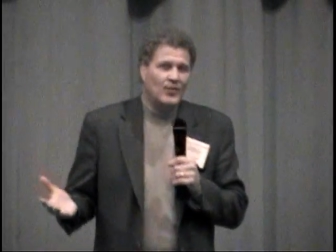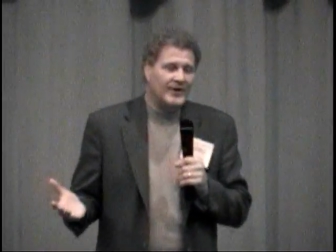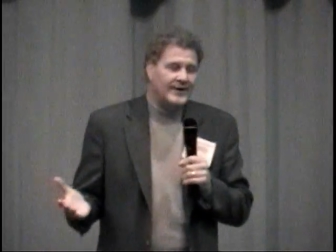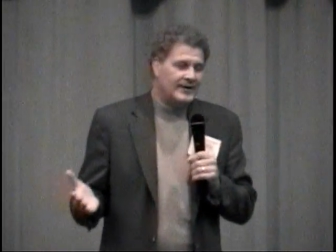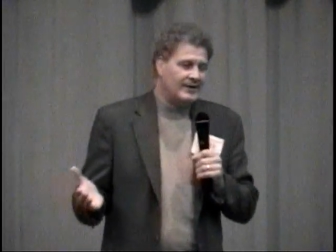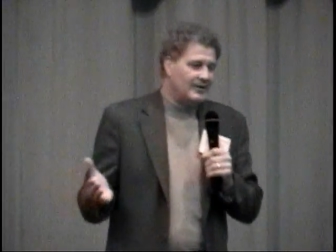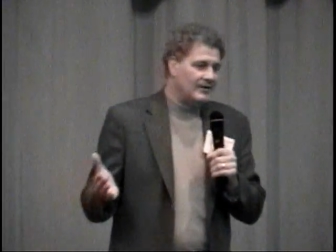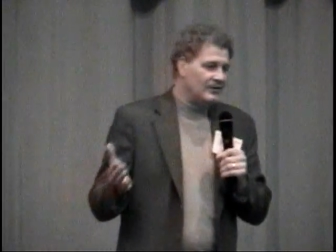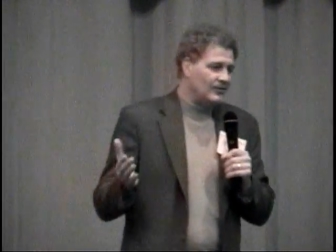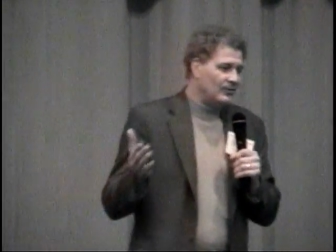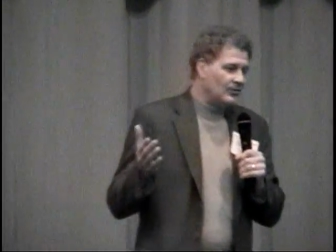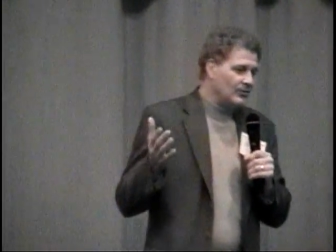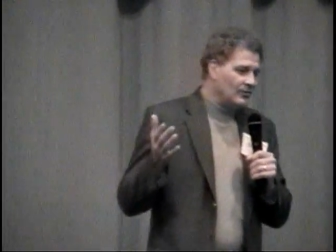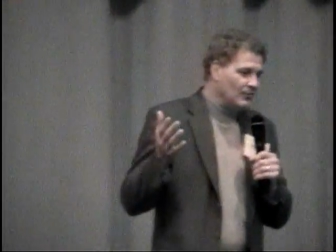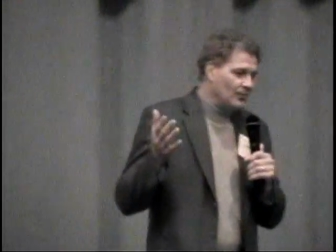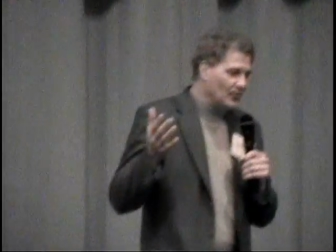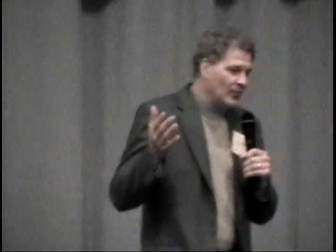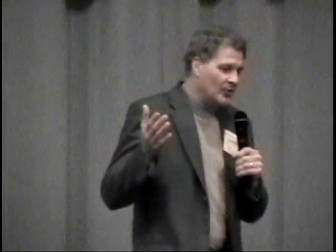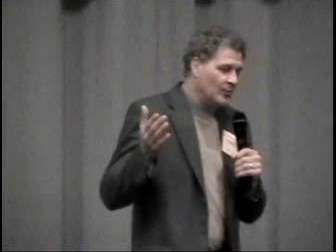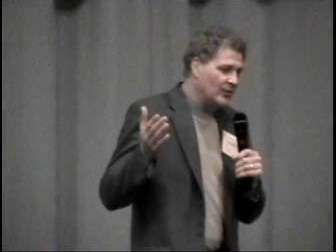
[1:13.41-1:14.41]

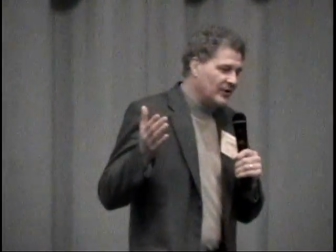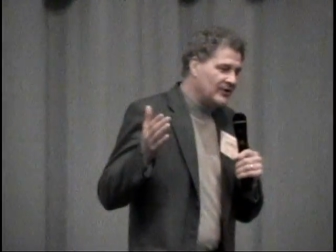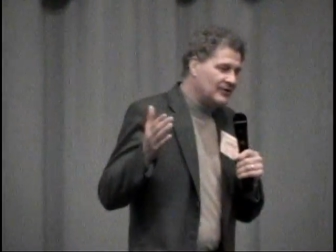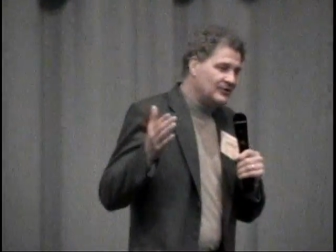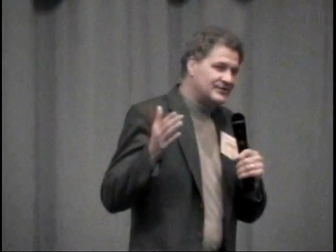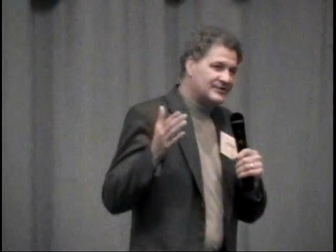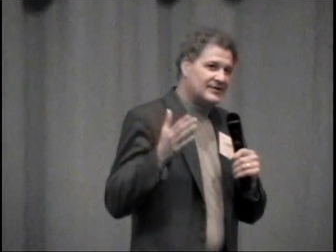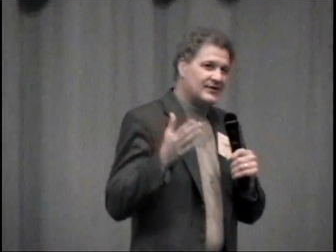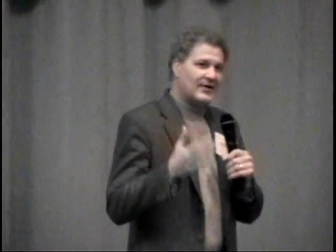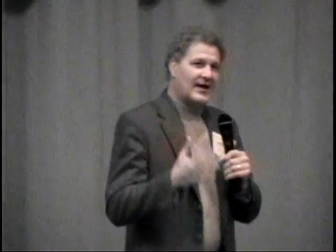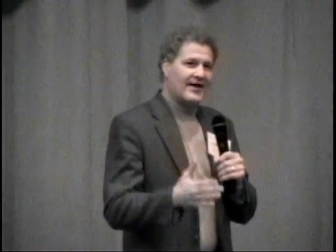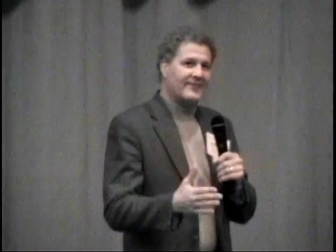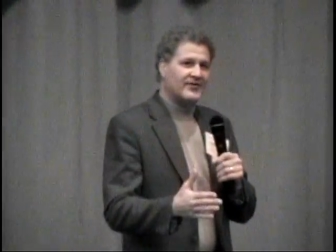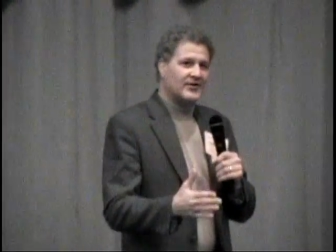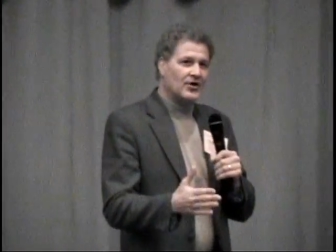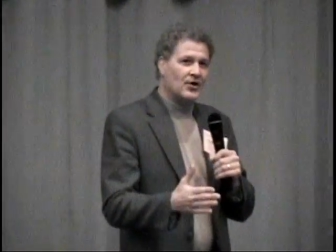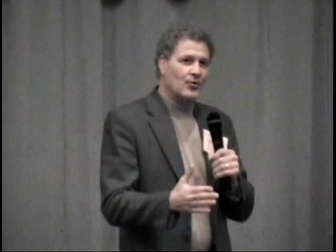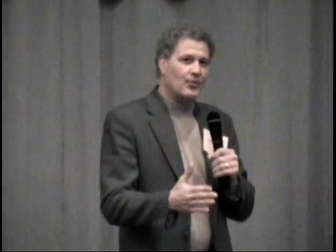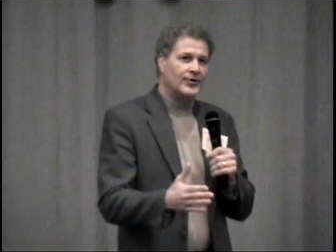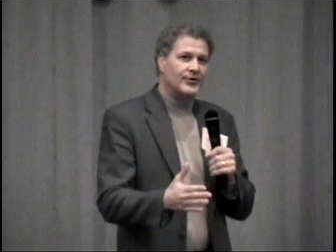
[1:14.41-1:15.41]
when we used to
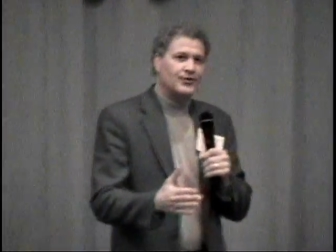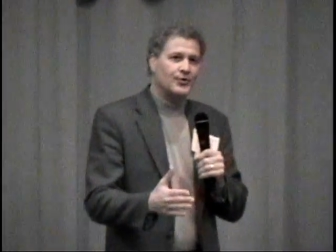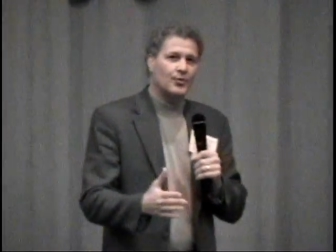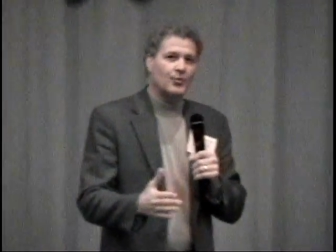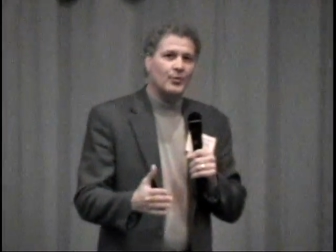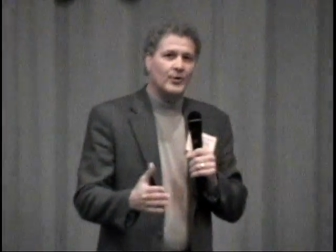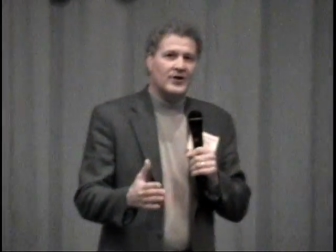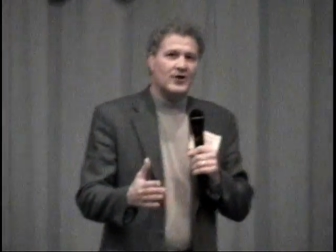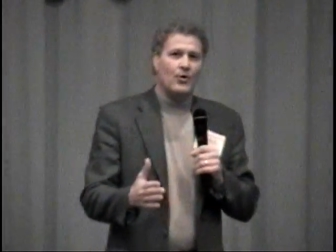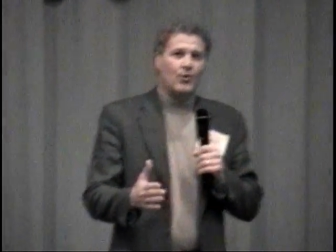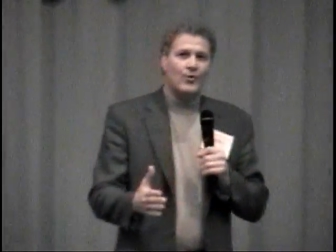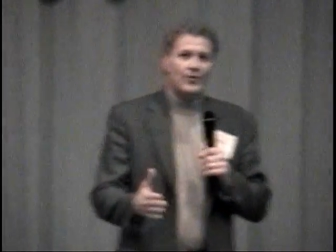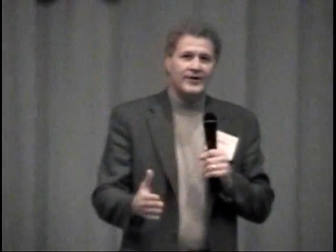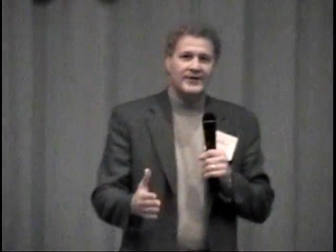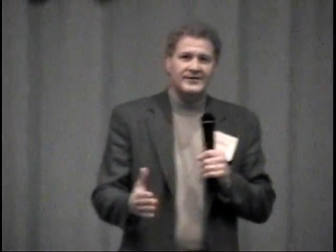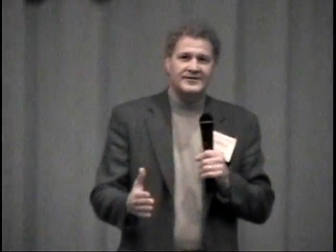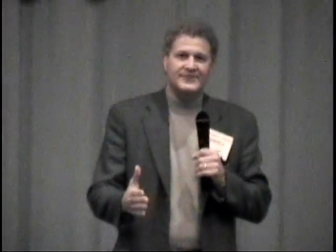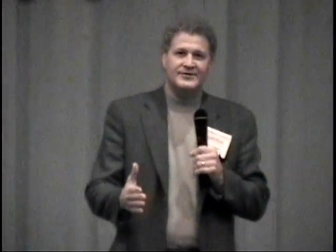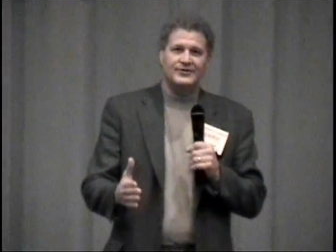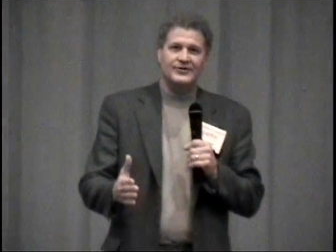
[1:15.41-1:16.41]
have to go into a
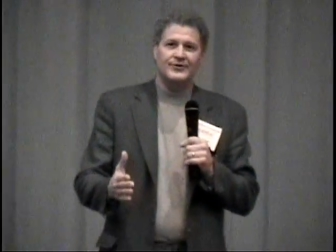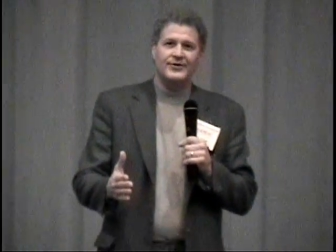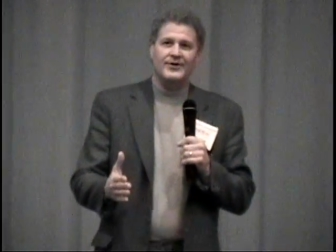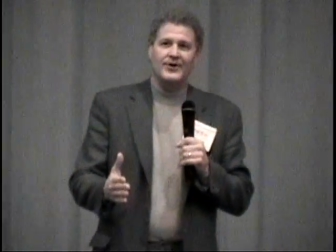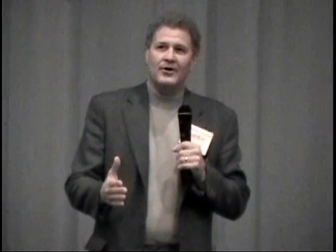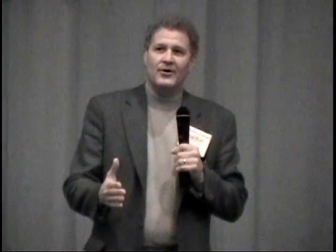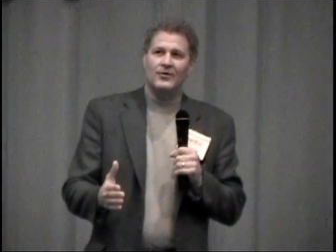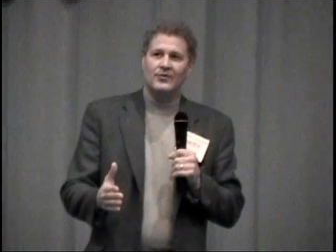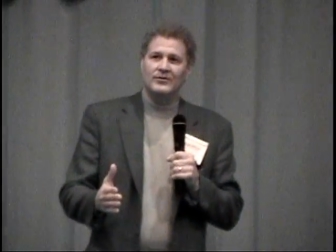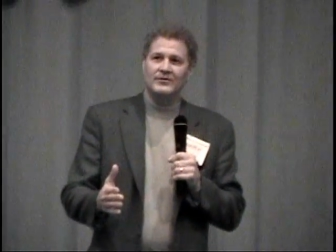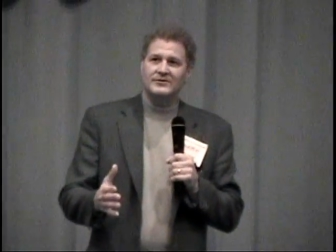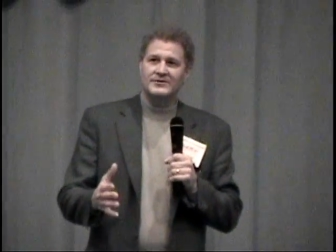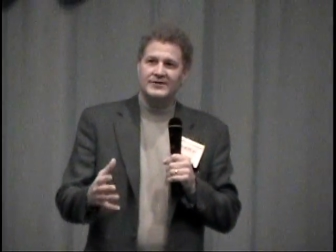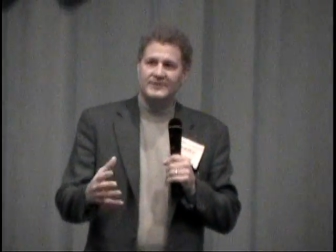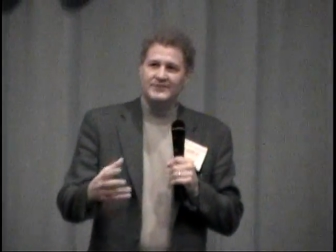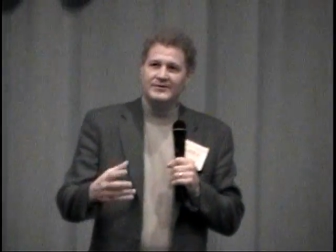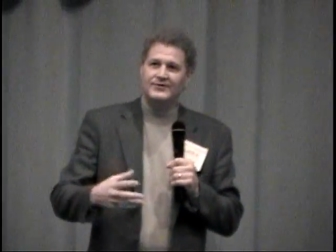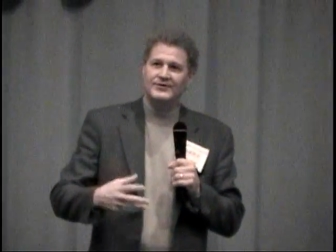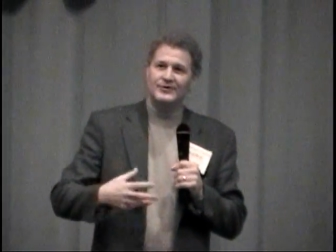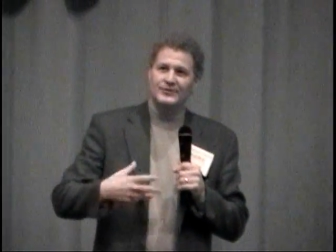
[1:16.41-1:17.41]
recording studio
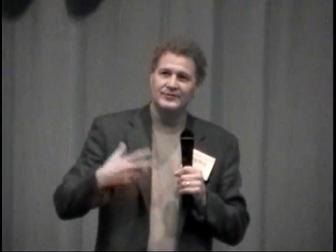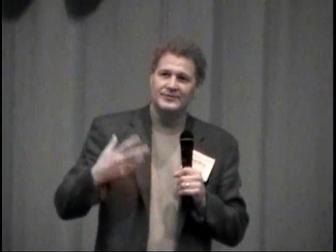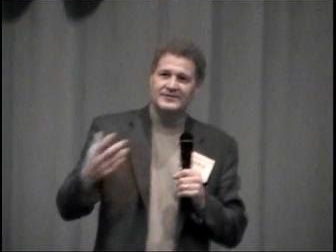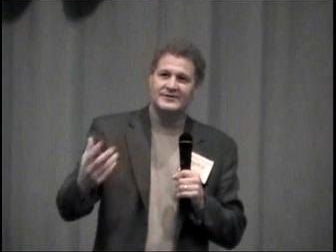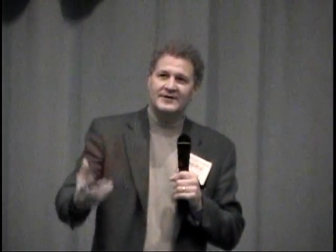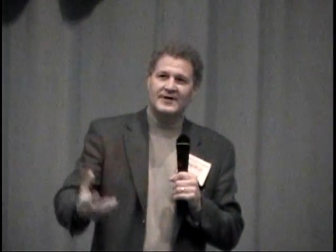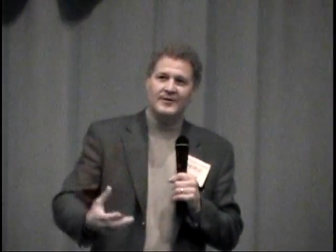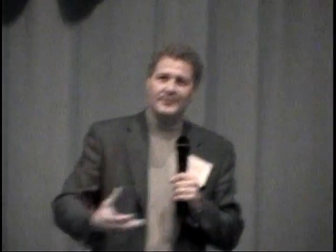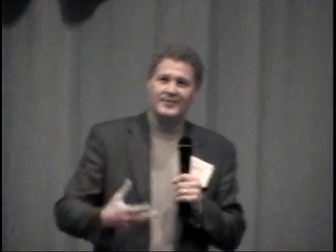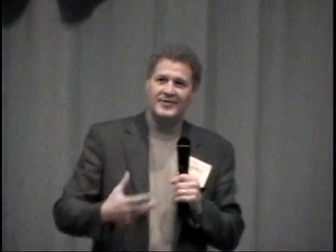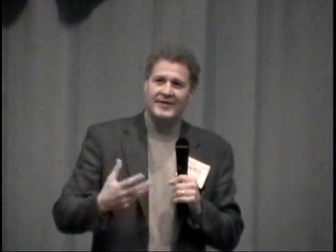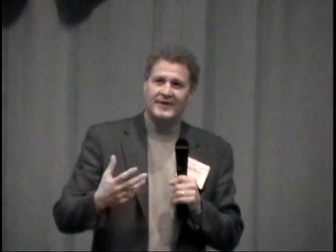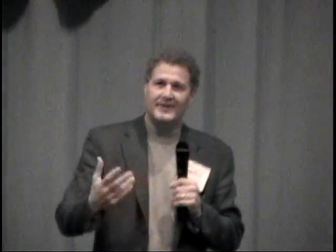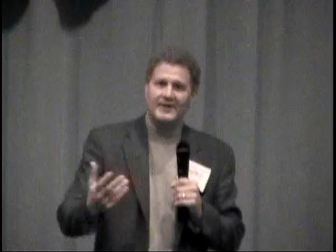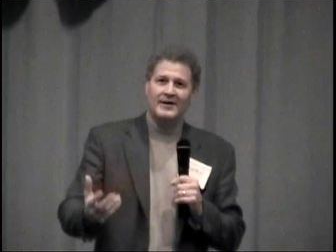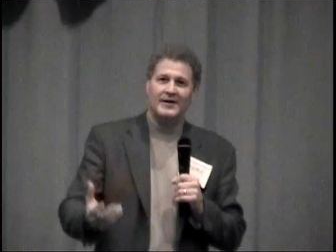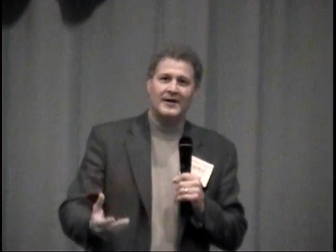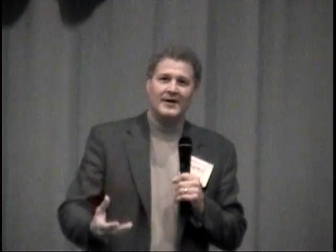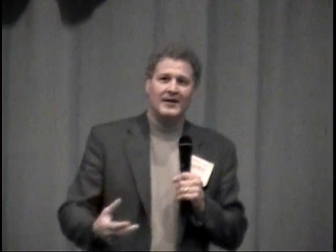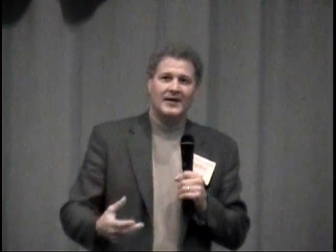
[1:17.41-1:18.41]
to do
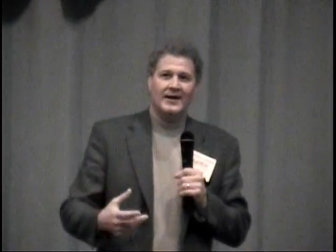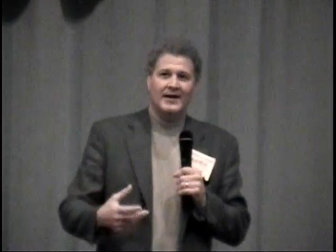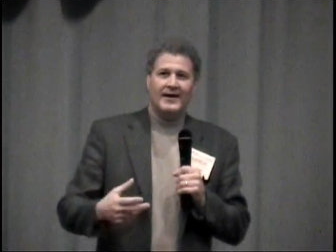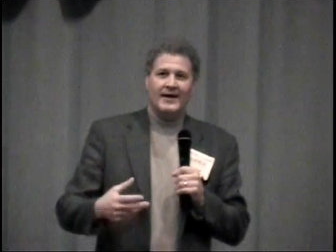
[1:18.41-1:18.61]
something,